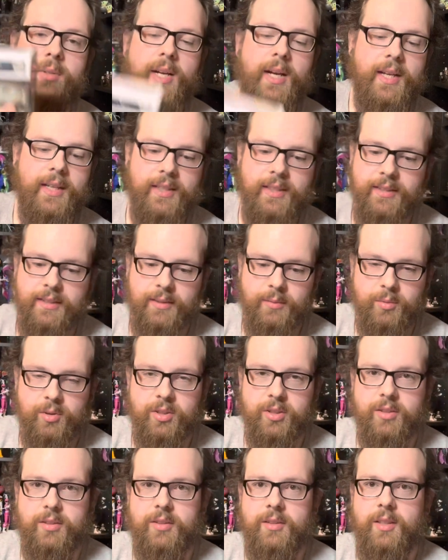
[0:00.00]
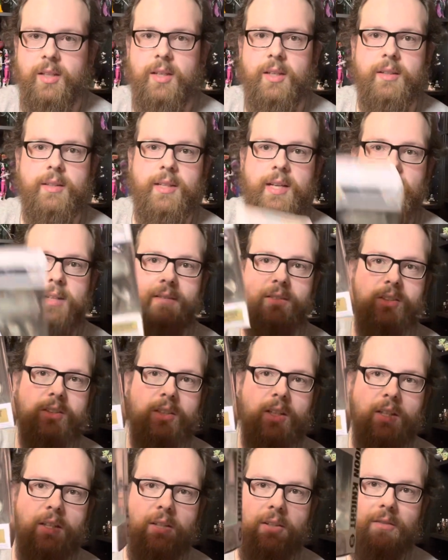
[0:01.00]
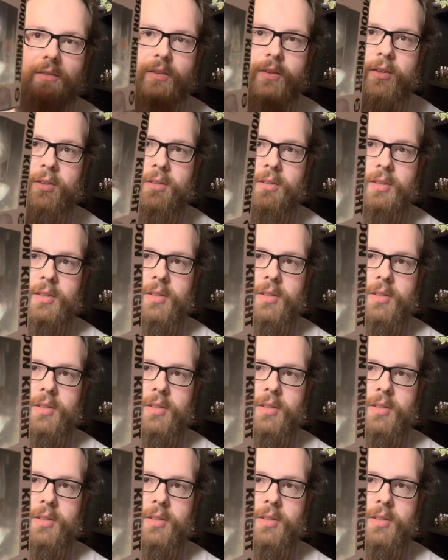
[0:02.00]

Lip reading: Knight because I'm just kind of a sucker for